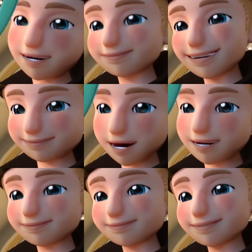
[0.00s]
Just
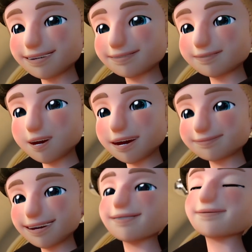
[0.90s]
wave it, and it
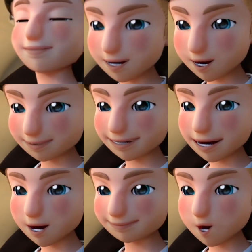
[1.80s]
leads you to
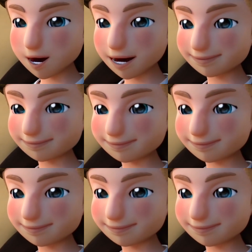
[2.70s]
alien energies.